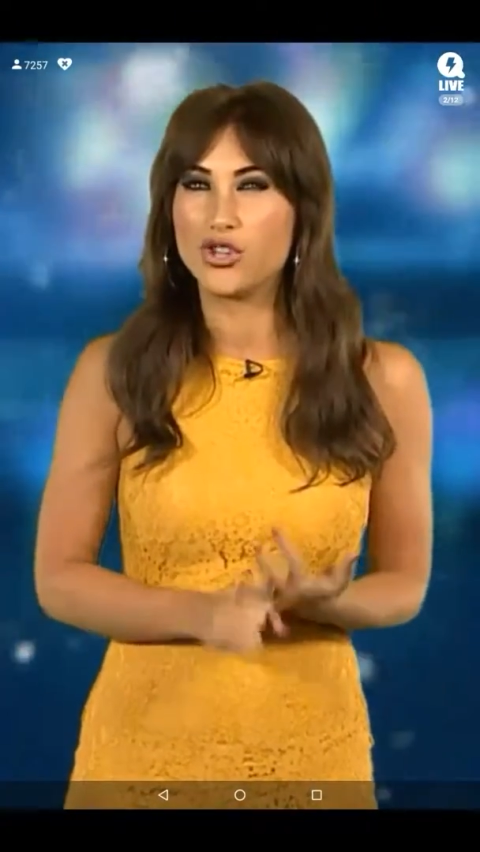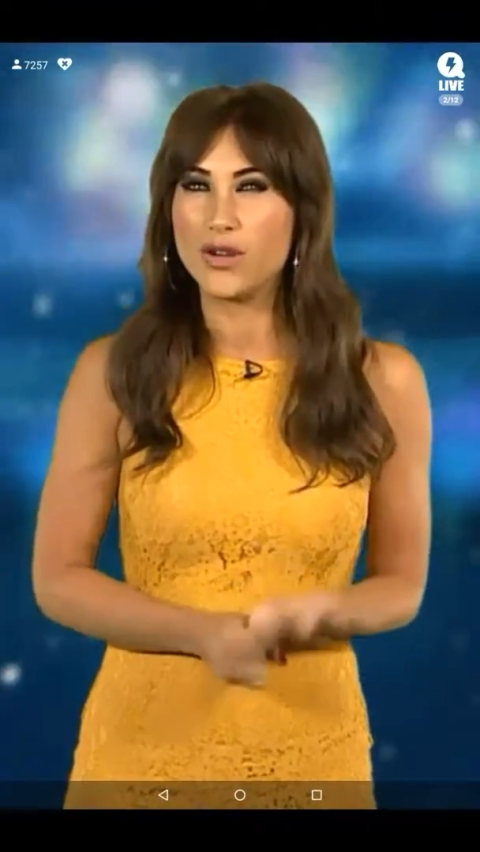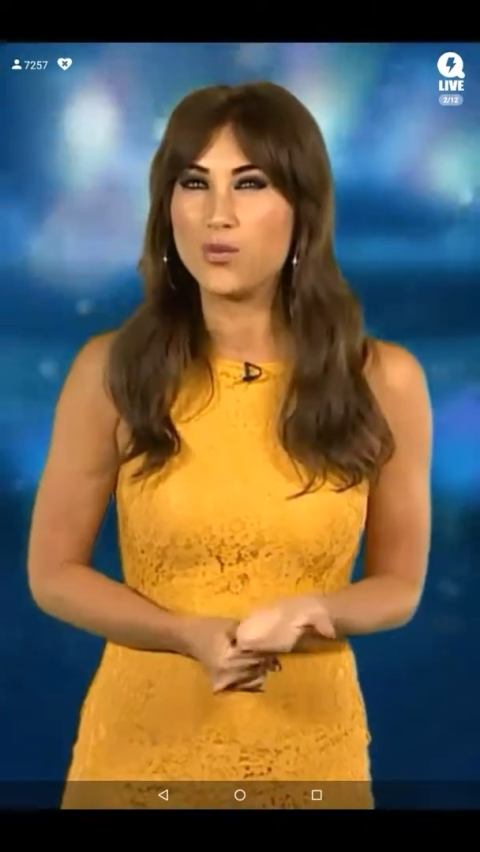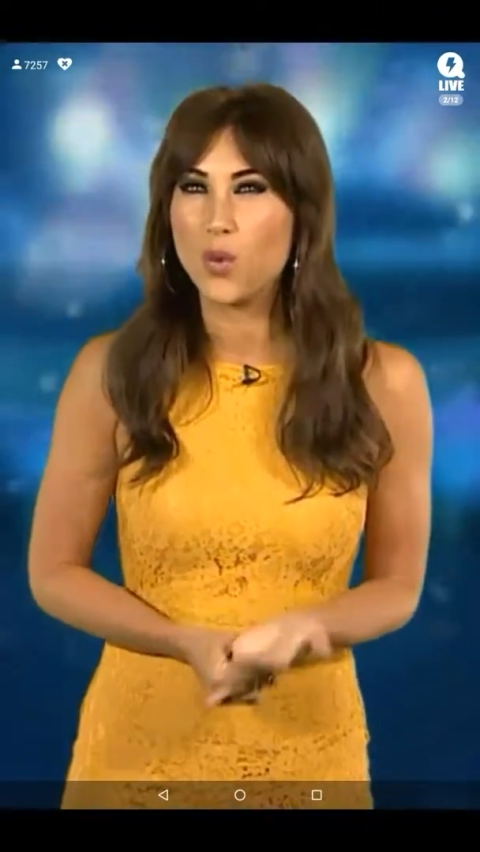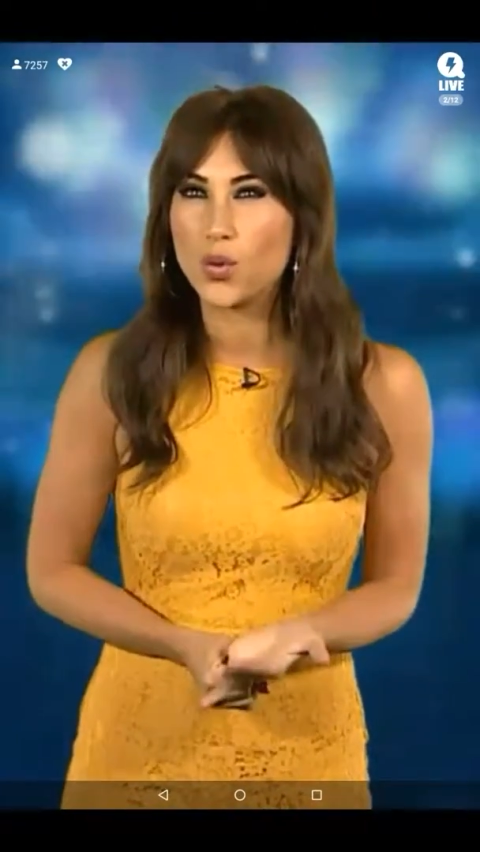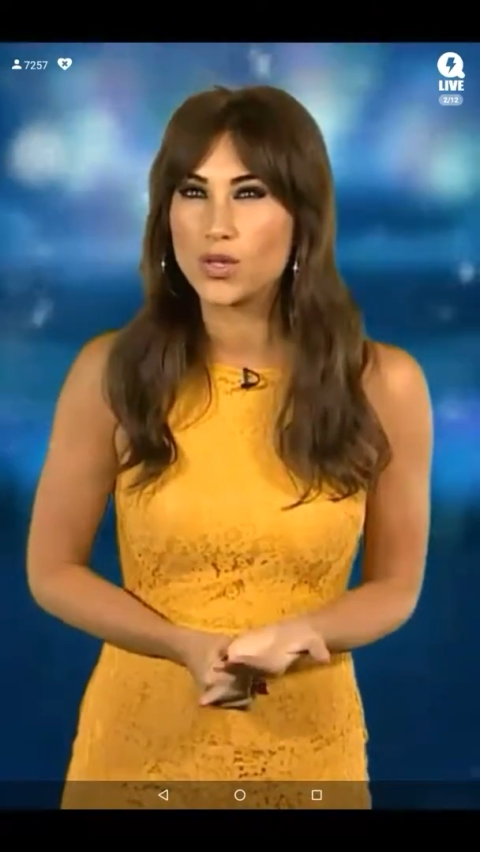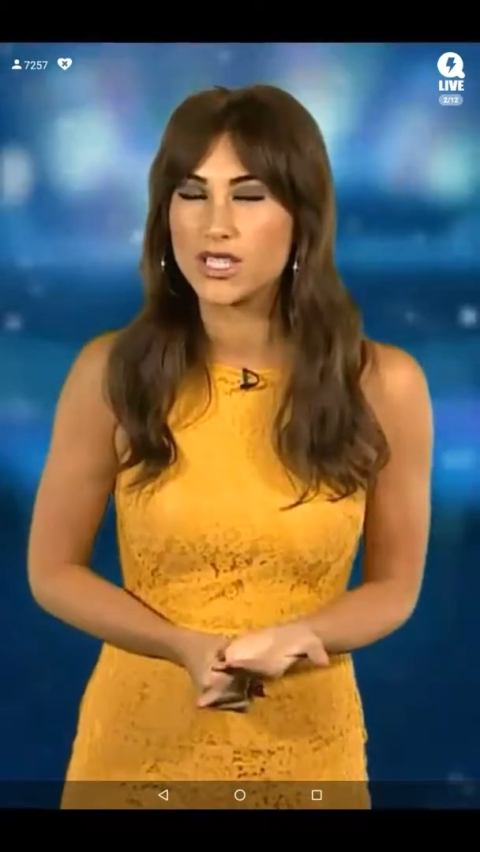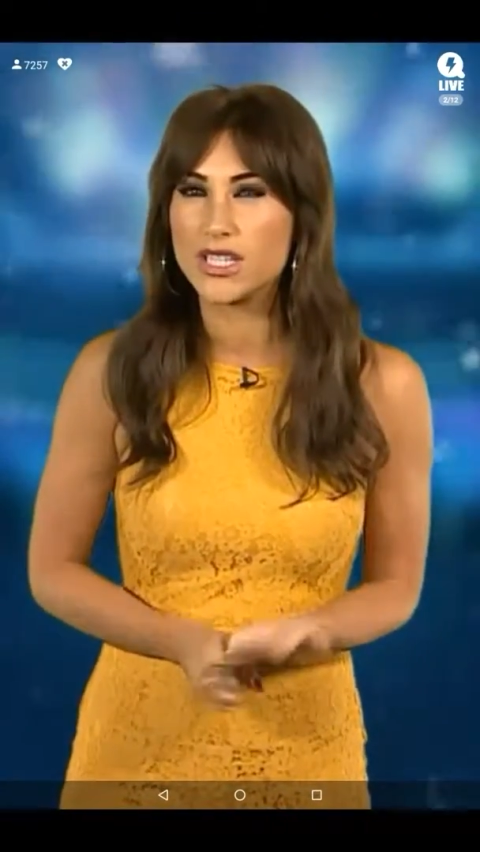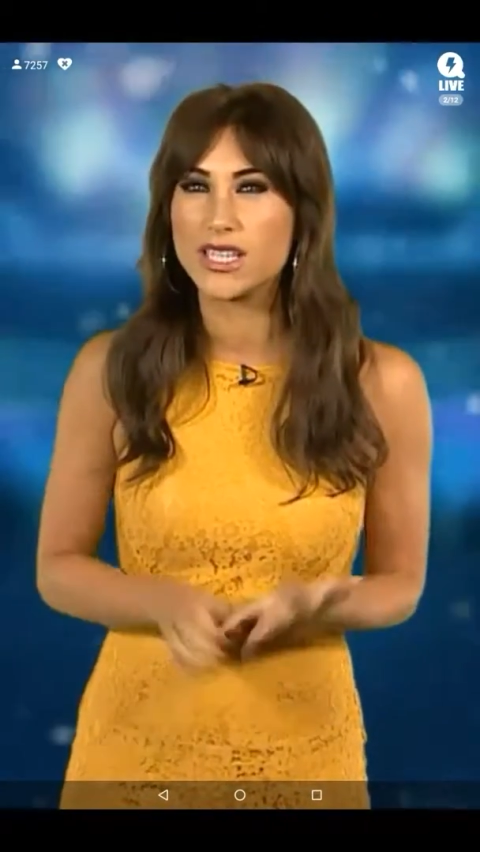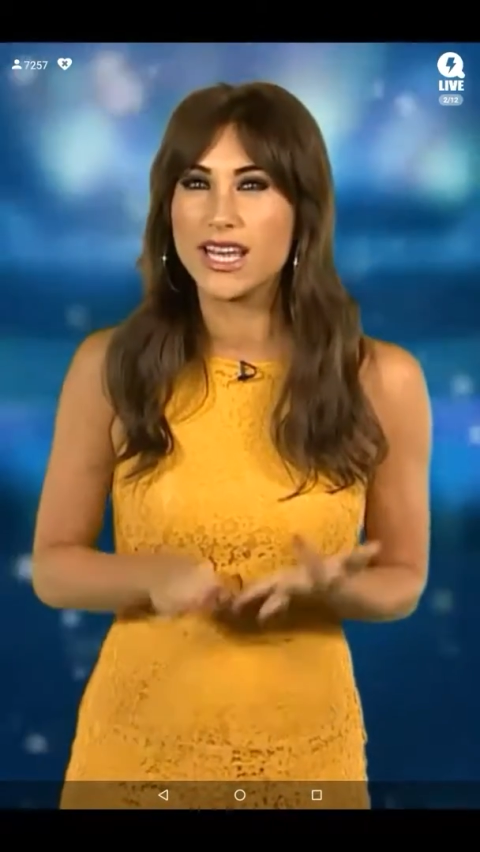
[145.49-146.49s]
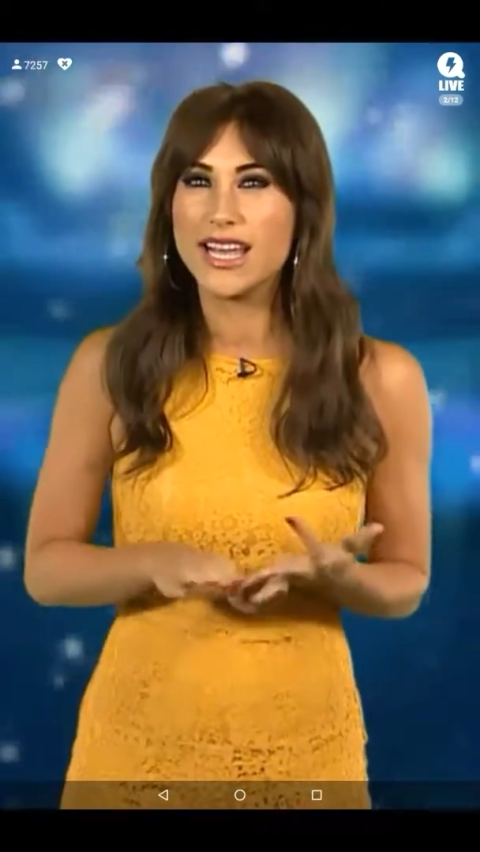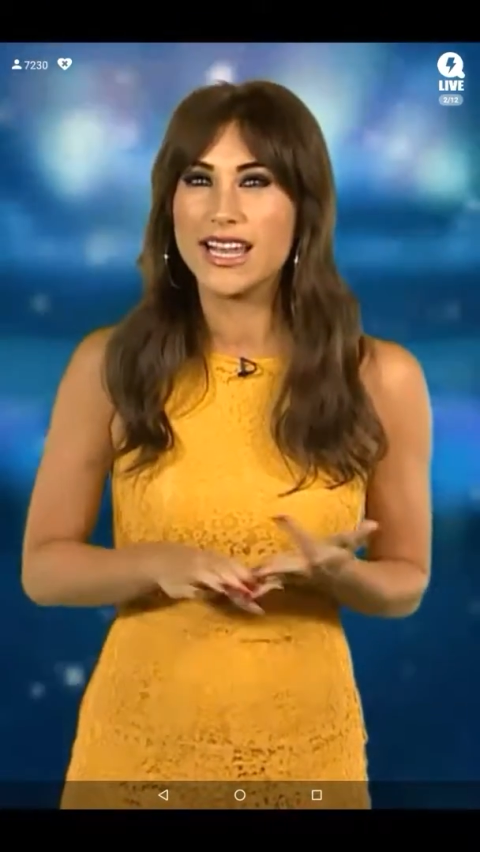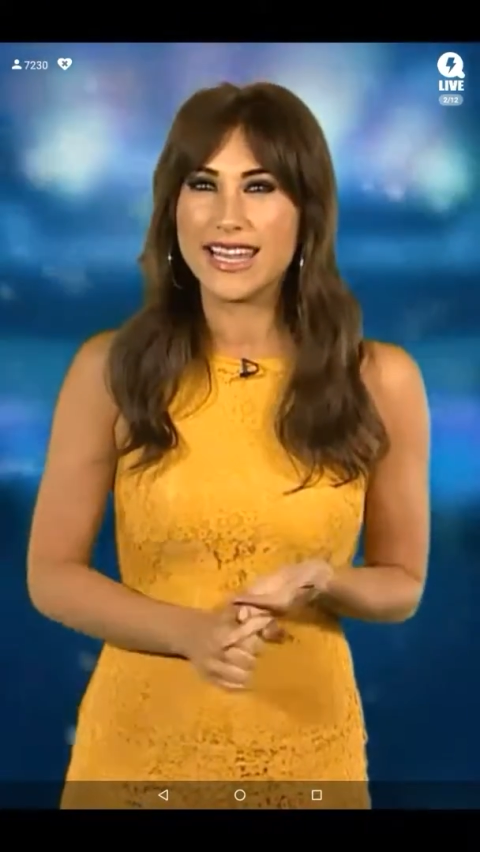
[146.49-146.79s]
Julie Waters,